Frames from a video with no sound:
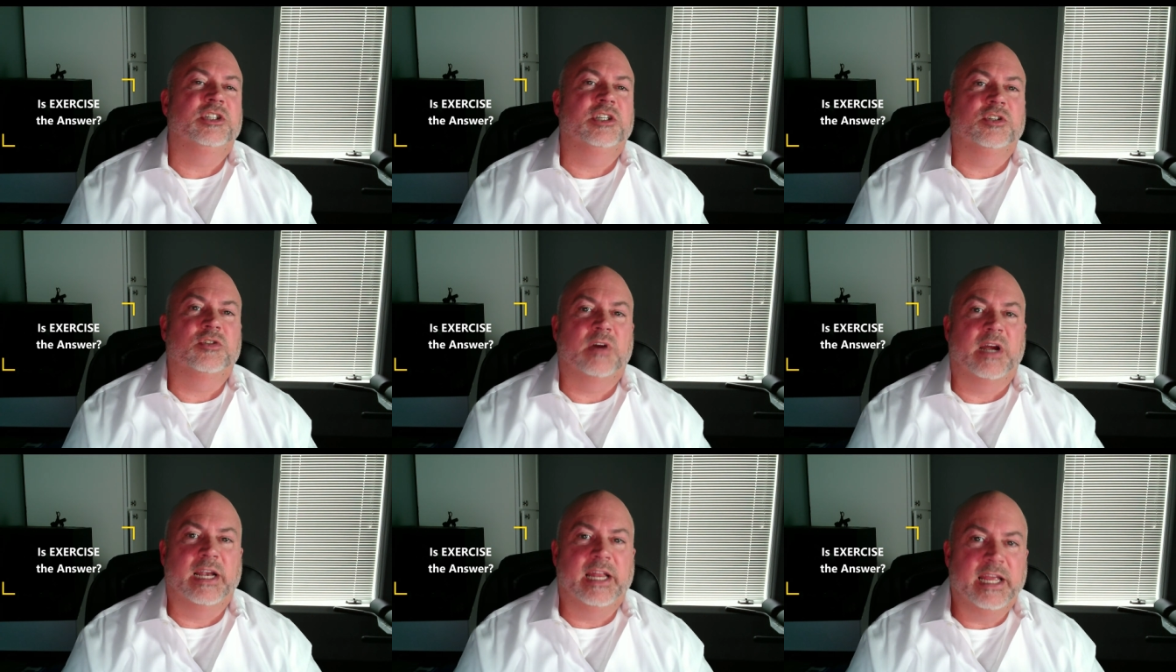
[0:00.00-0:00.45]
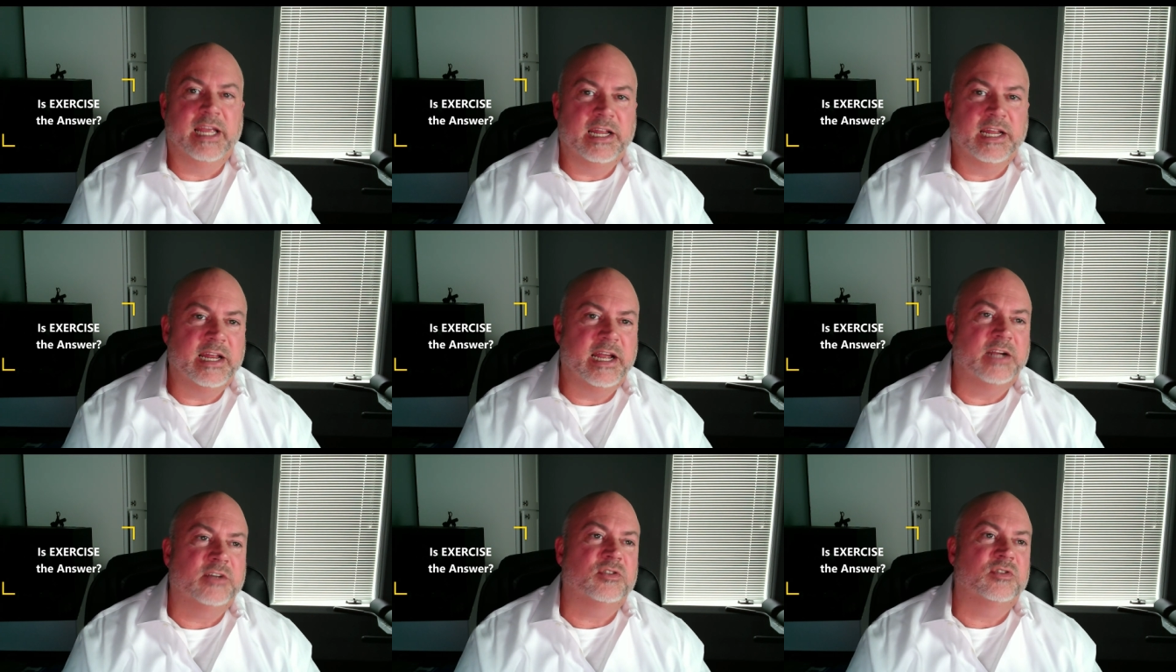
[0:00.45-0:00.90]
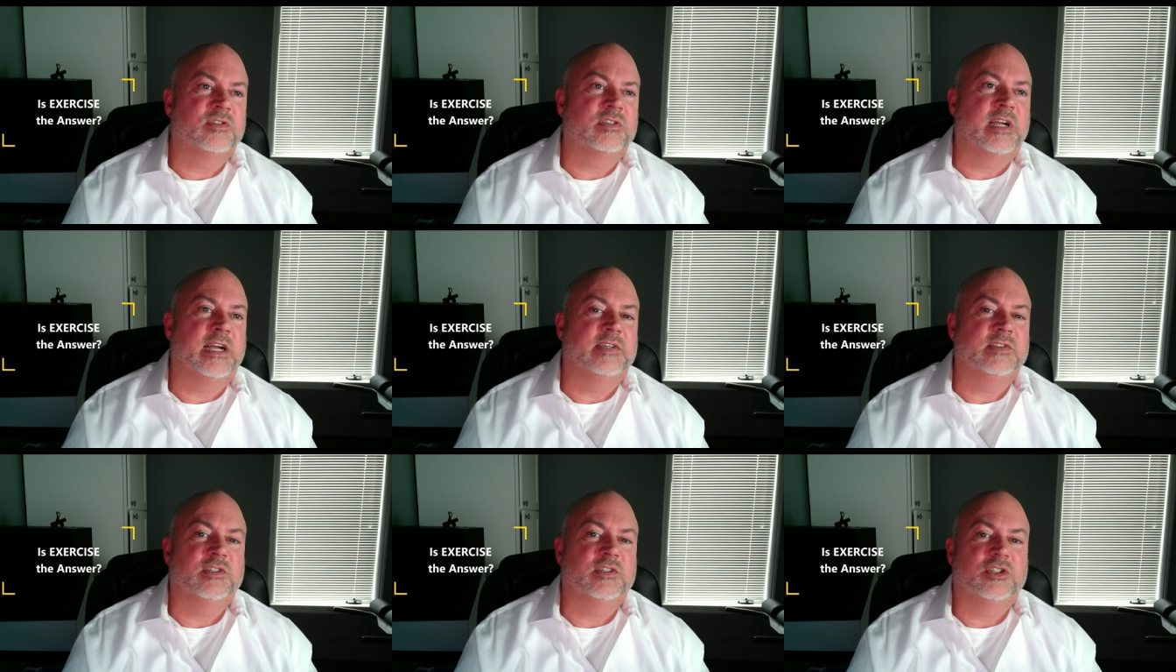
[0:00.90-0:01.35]
She tried HIIT
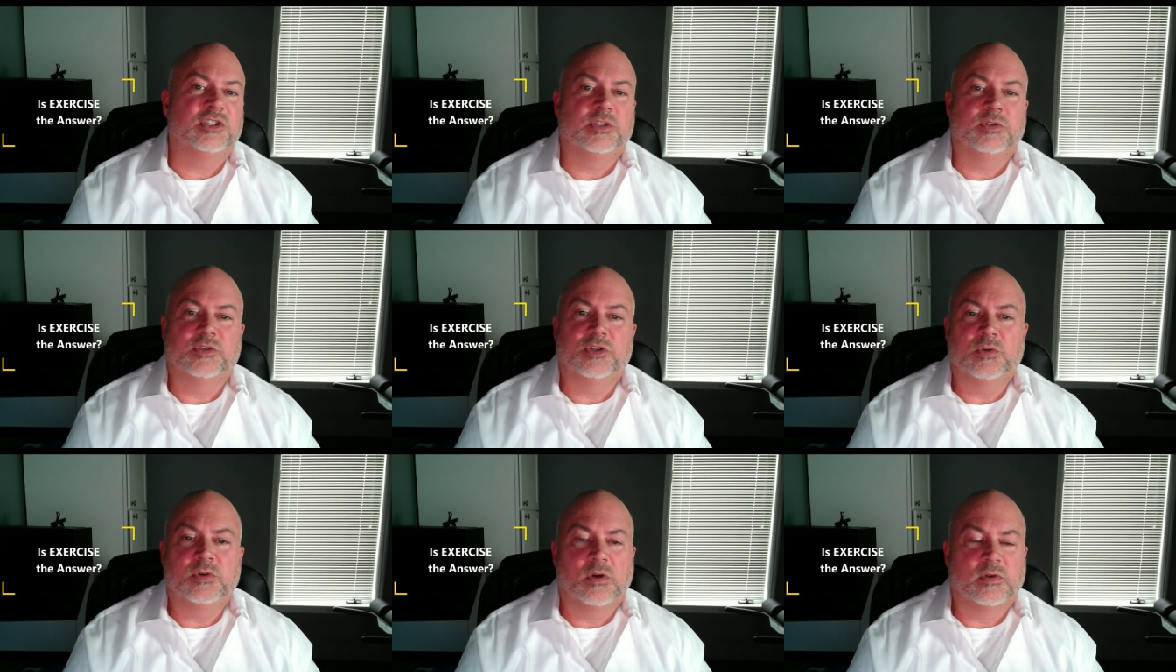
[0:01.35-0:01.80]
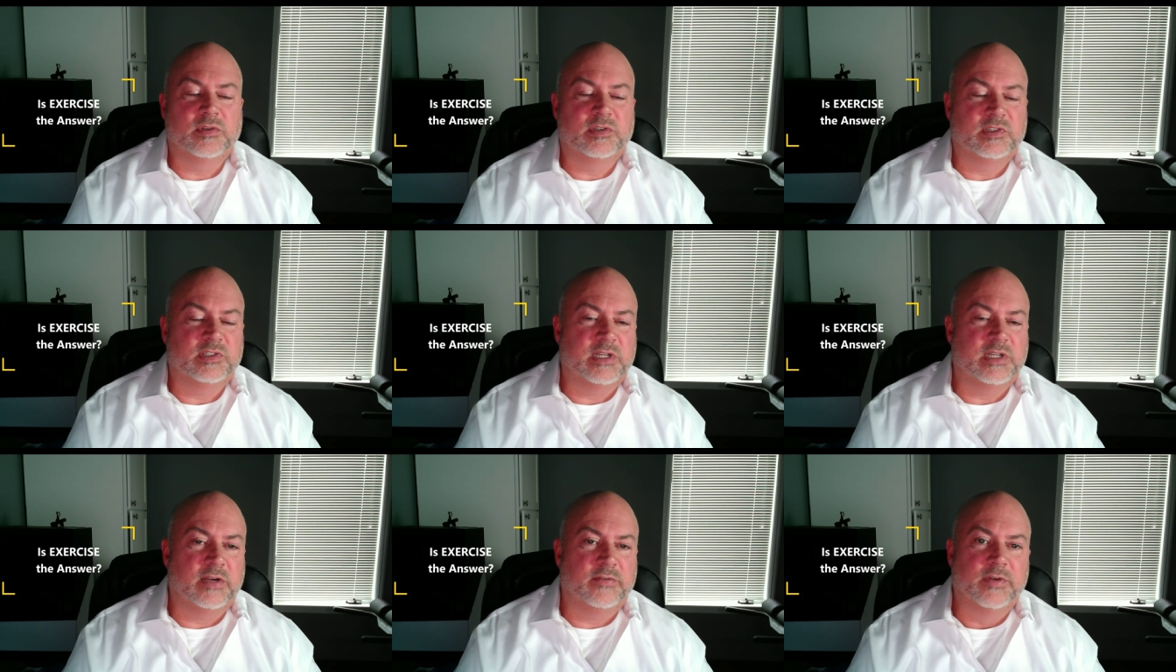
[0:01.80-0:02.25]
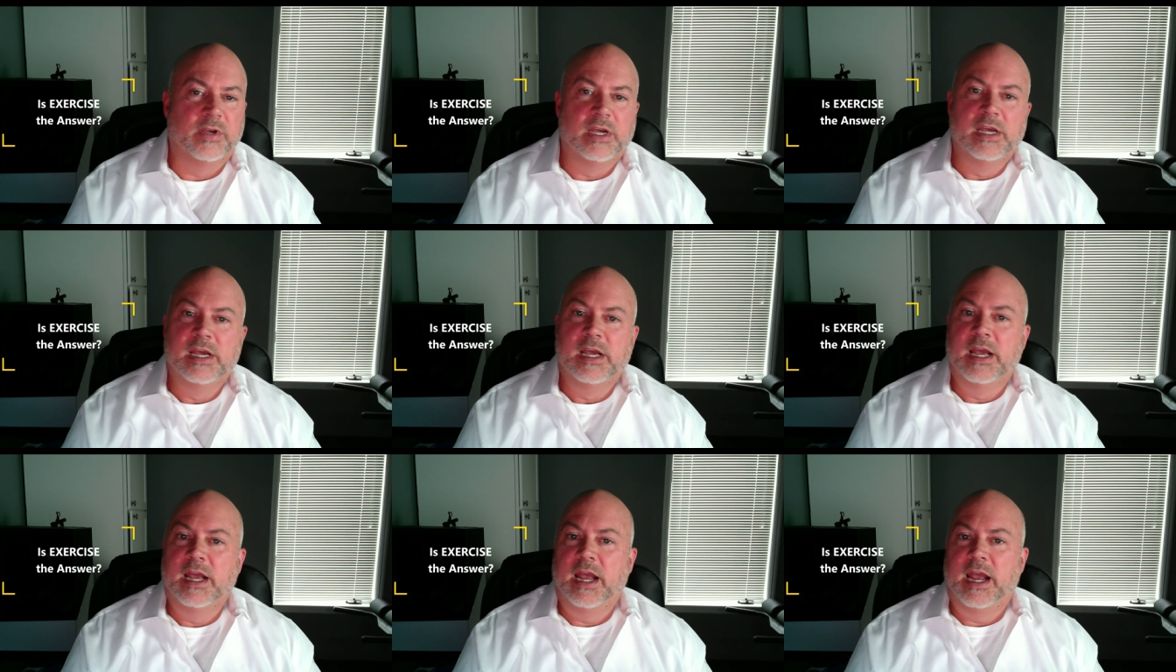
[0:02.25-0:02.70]
exercises. She was doing all this
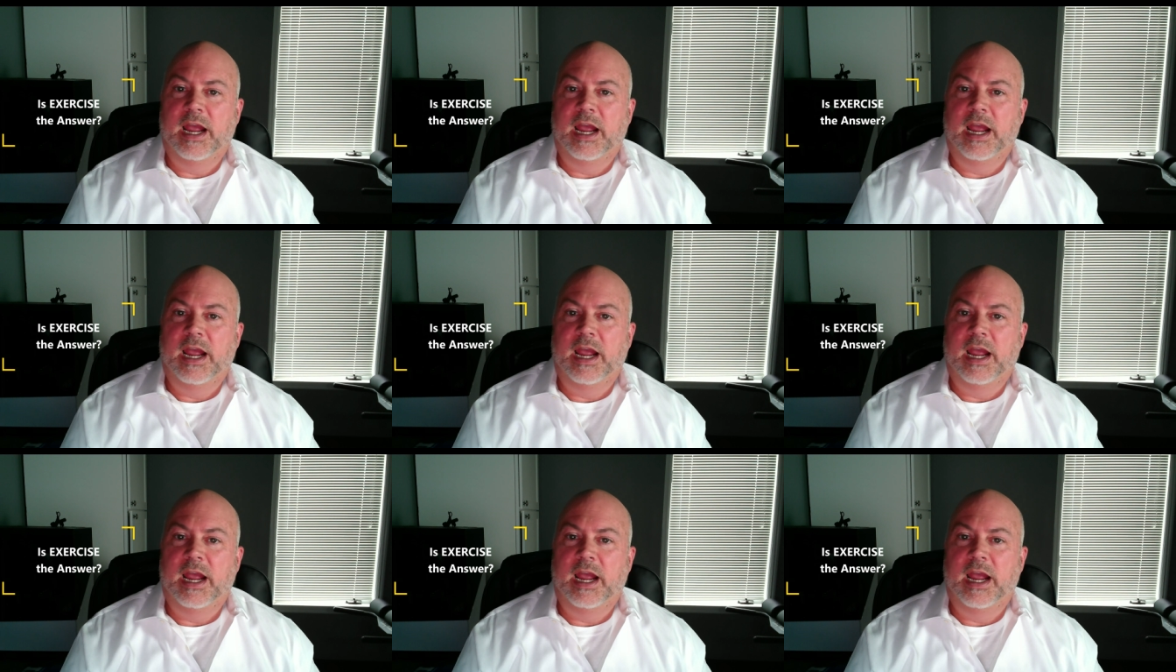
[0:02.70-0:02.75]
stuff.